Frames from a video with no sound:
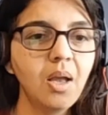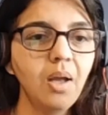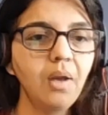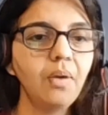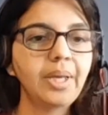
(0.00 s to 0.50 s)

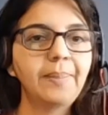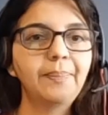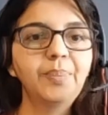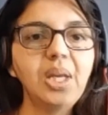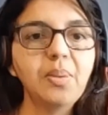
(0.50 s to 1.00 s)
Okay,
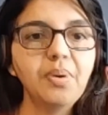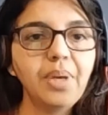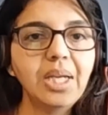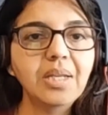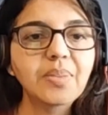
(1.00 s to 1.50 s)
now
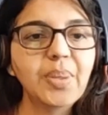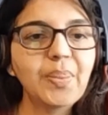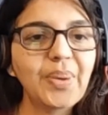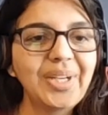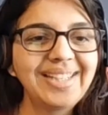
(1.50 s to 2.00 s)
where is my
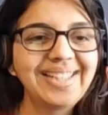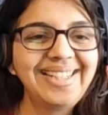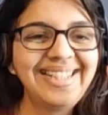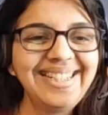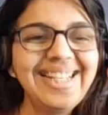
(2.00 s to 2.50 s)
point?
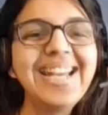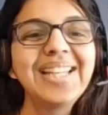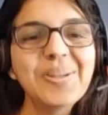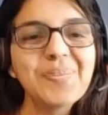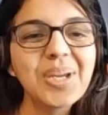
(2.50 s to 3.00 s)

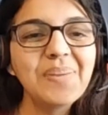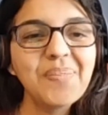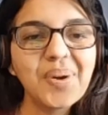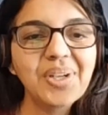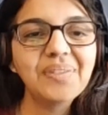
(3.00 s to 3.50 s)
The main
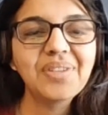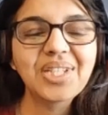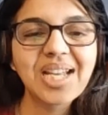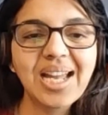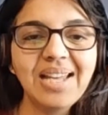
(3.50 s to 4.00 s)
point of
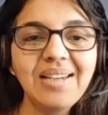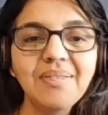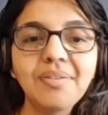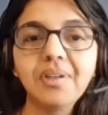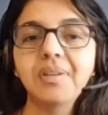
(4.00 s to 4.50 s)
Agile,
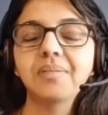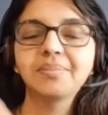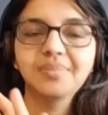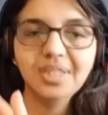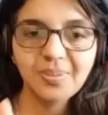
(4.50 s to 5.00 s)
for
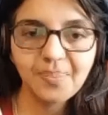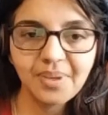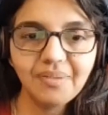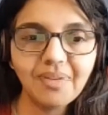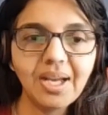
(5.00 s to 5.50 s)

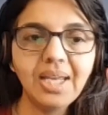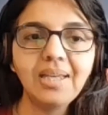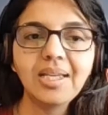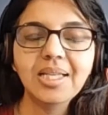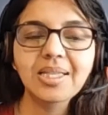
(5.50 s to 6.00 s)
simplifying,
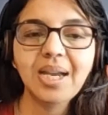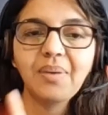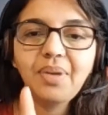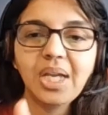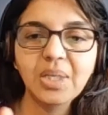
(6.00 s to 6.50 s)
is that
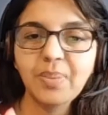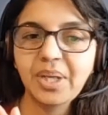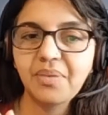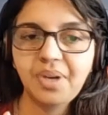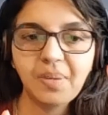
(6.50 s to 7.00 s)
we expect
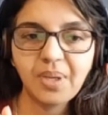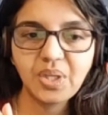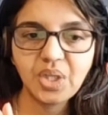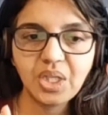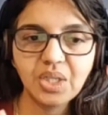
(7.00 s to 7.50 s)
frequent
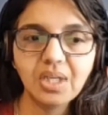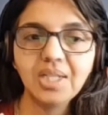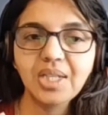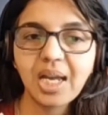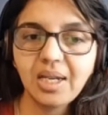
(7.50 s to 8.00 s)
change.
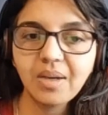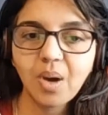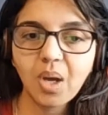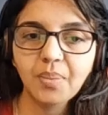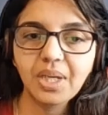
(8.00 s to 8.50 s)
Agile
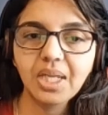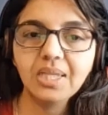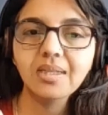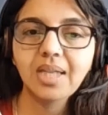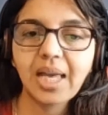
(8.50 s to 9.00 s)
incorporates
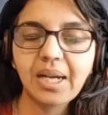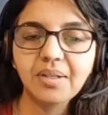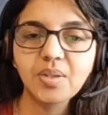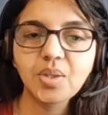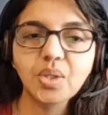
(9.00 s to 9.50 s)
the
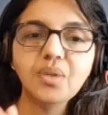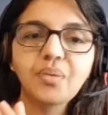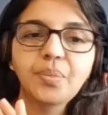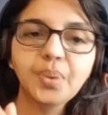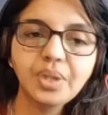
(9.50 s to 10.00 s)
characteristics of
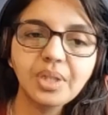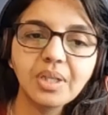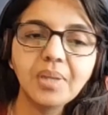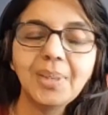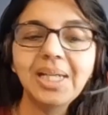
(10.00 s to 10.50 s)
both
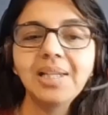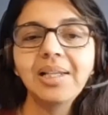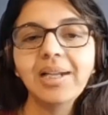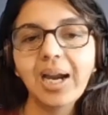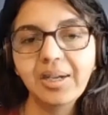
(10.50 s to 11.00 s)
incremental and
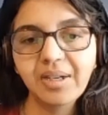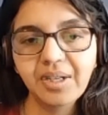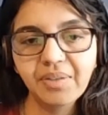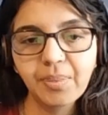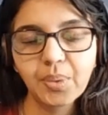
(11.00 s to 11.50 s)

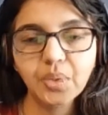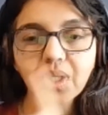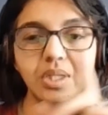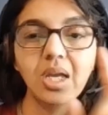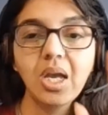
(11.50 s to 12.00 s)
iterative
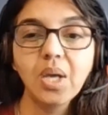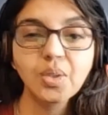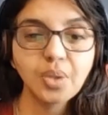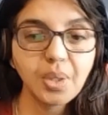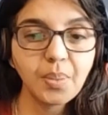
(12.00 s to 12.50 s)
approaches. So
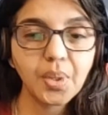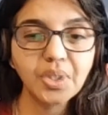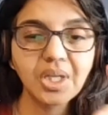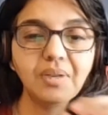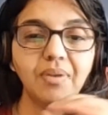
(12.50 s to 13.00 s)
in a
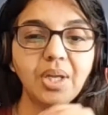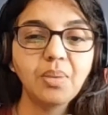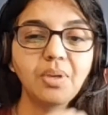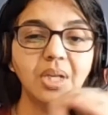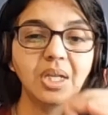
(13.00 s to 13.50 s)
project where you
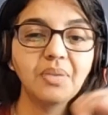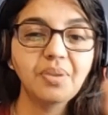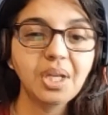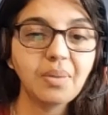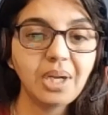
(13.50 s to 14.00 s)
need
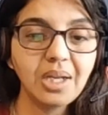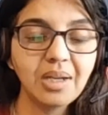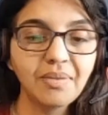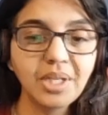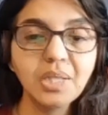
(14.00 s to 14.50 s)
frequent
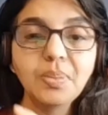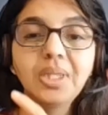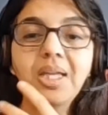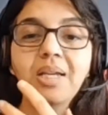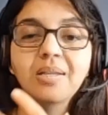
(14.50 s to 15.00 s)
deliveries but
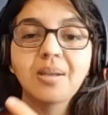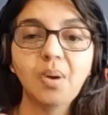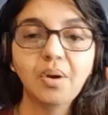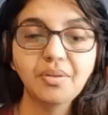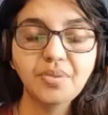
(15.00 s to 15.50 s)
there is a
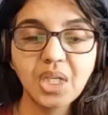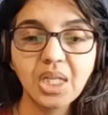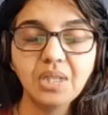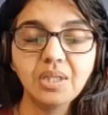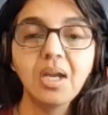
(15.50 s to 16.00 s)
lot of
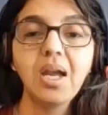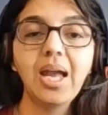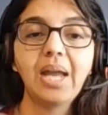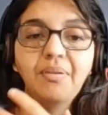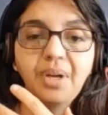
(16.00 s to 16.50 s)
change
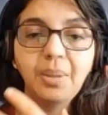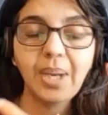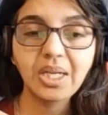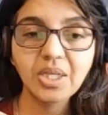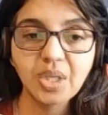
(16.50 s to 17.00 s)
and
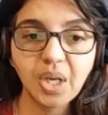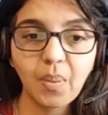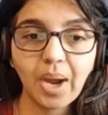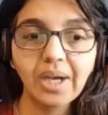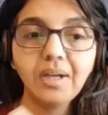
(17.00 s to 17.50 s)
feedback is
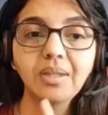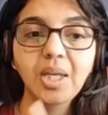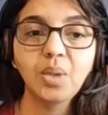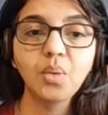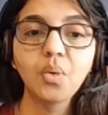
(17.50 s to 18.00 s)
required,
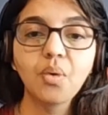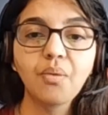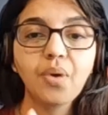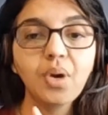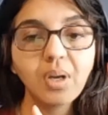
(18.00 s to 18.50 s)
then you go
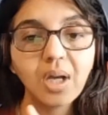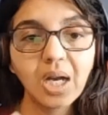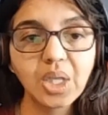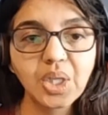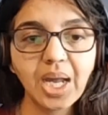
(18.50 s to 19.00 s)
for
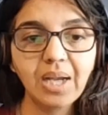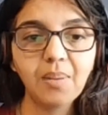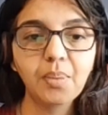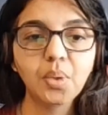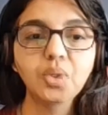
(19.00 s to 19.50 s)
Agile
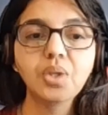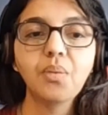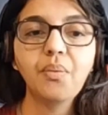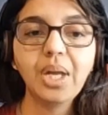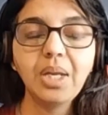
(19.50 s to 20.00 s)
approach. Now
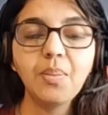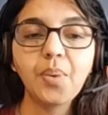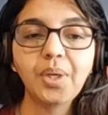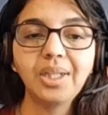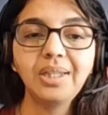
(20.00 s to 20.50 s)
very
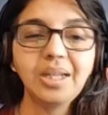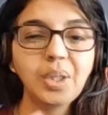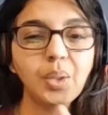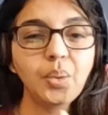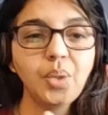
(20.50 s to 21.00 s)
important, there
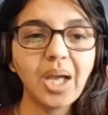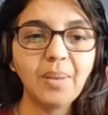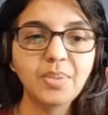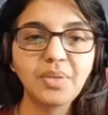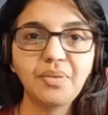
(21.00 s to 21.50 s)
are two
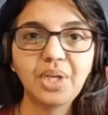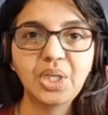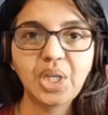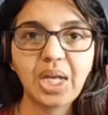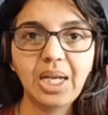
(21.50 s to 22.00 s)
types of
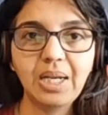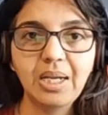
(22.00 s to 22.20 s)
Agile: